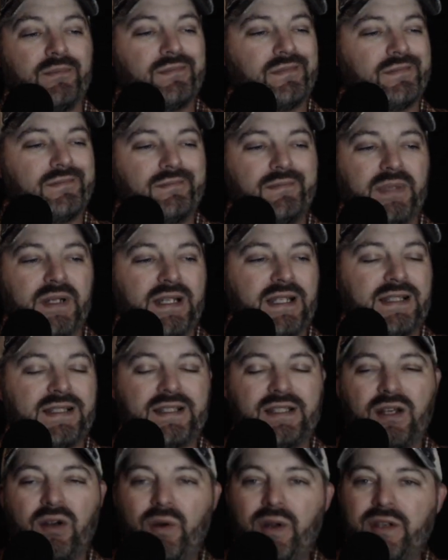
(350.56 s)
But it's
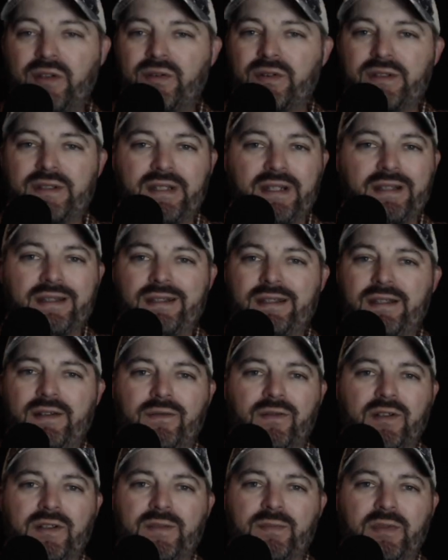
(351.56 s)
so interesting, the
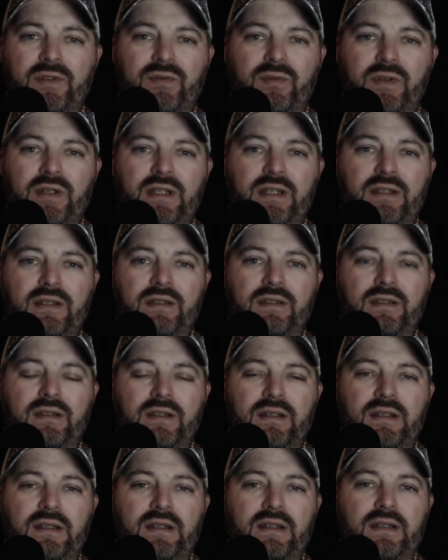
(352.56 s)
difference between
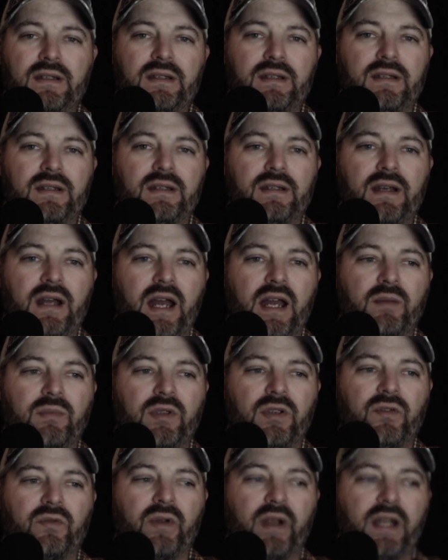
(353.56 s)

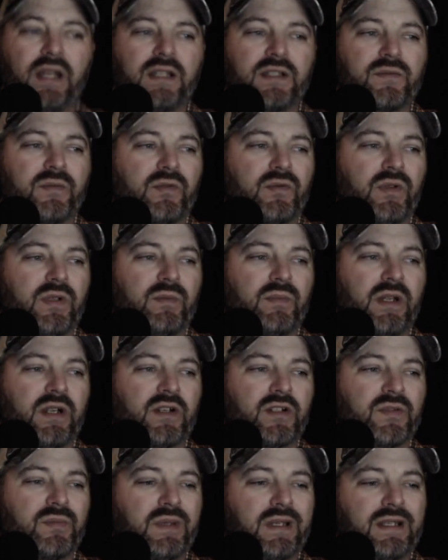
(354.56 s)
IBU ratings between
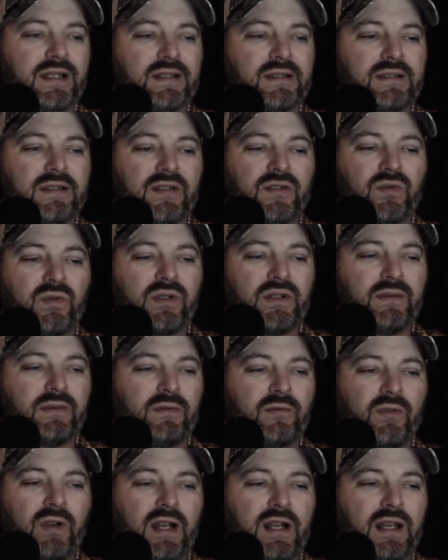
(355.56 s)
beers, because this one
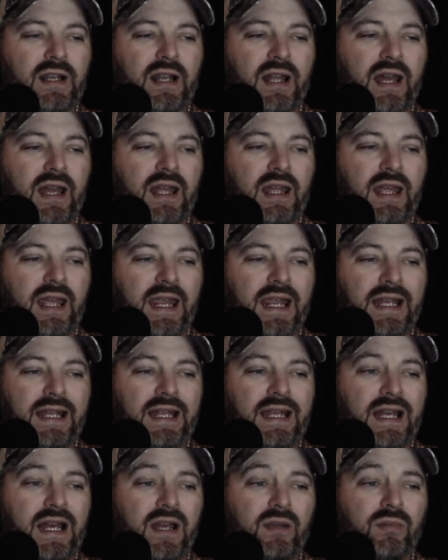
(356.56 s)
rated at
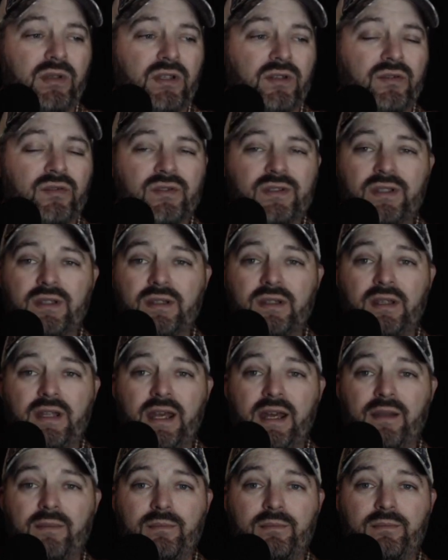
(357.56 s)
80 IBUs and
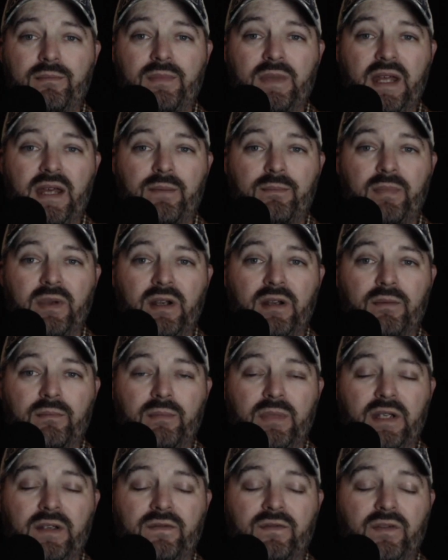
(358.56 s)
that
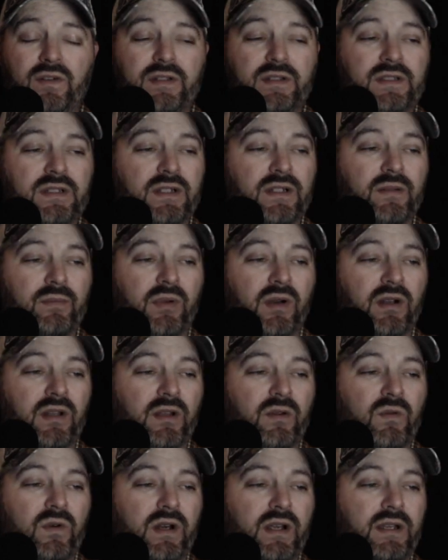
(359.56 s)
Bigfoot barley
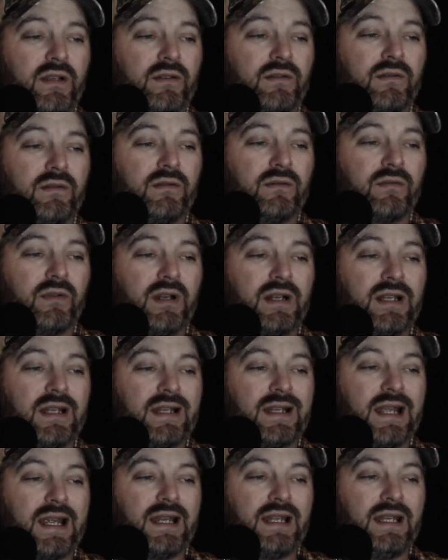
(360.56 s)
wine rated at
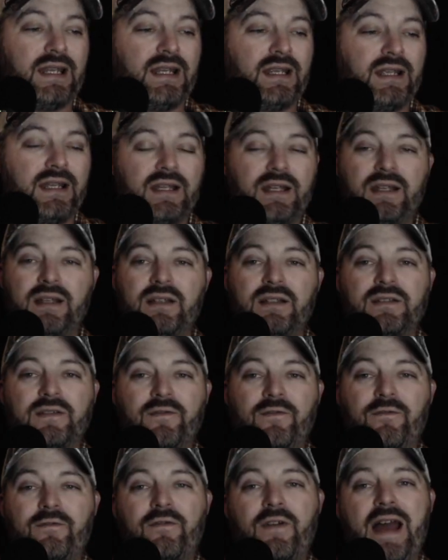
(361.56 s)
90. It's a
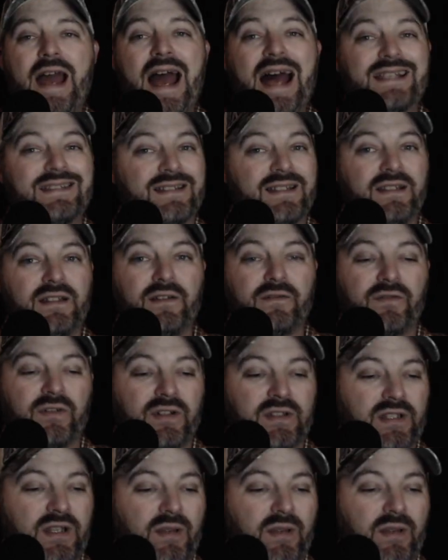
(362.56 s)
vast difference.